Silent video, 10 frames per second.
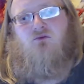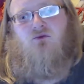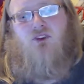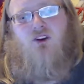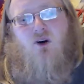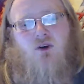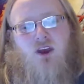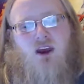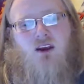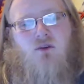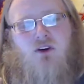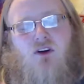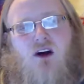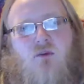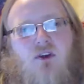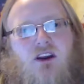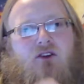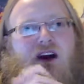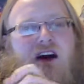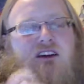okay, I'm letting you
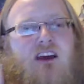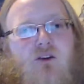guys out.